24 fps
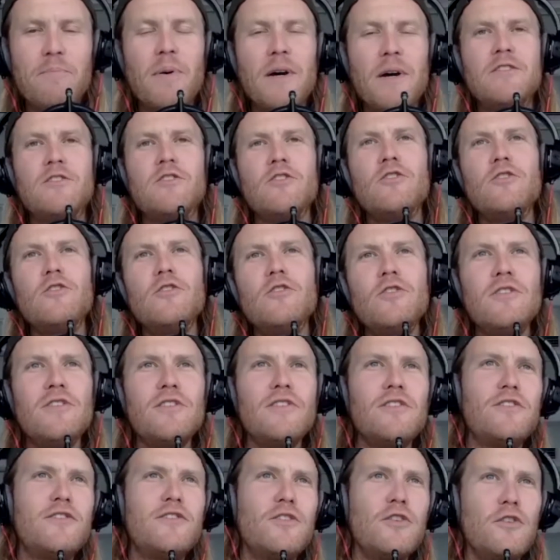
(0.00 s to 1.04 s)
But do
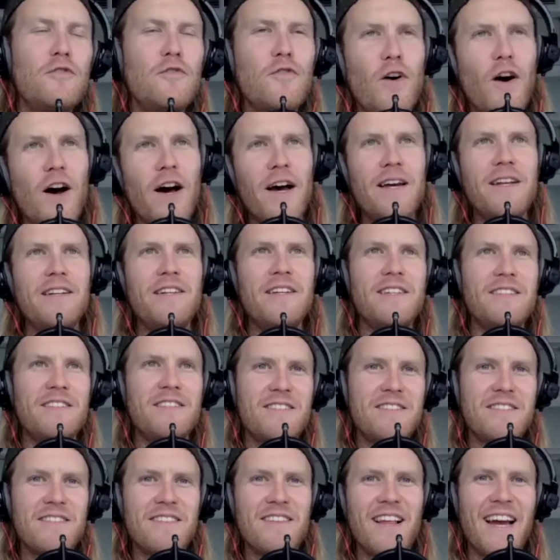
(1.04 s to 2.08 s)
you find
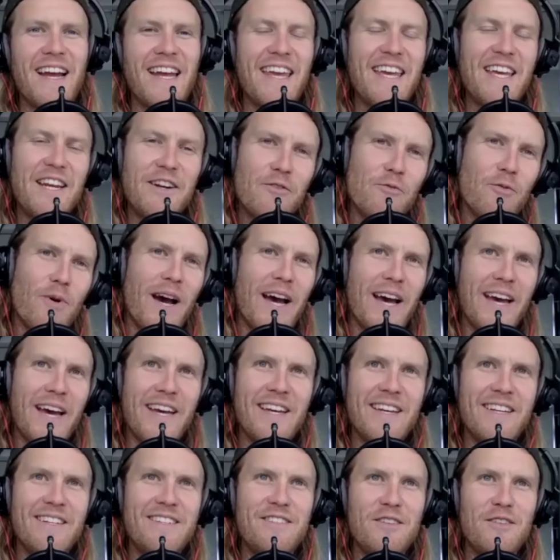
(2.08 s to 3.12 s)
it's like, in a
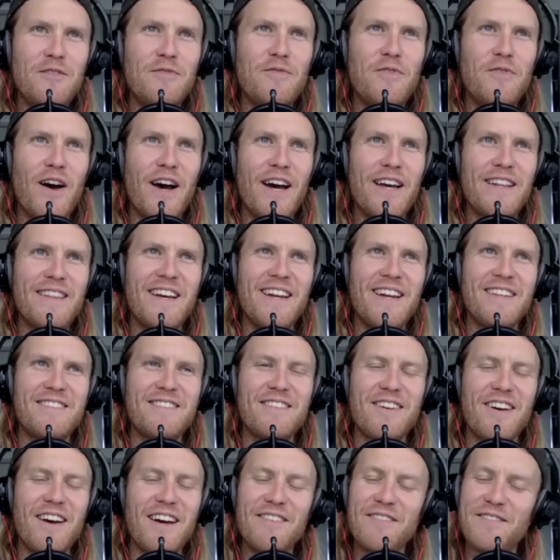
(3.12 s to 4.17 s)
way, do you find that it's
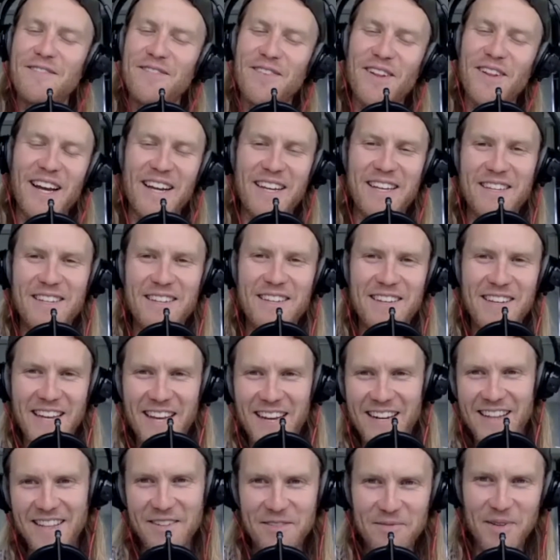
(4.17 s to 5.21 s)
kind of like you
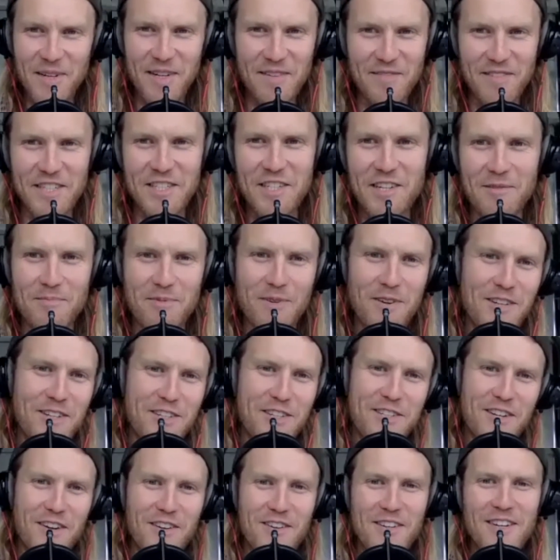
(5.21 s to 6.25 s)
get a little bit of a chip on your
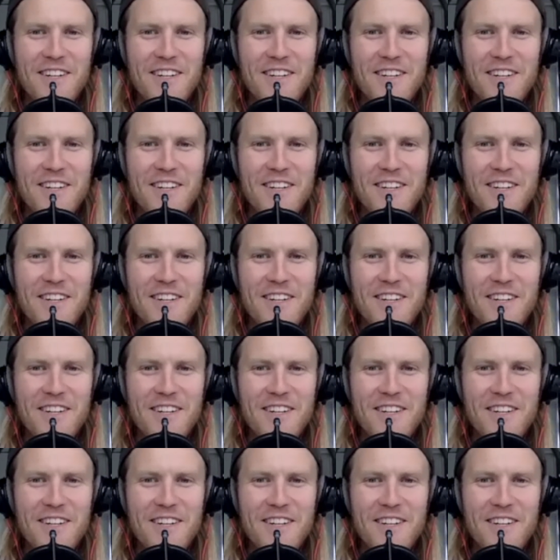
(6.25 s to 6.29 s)
shoulder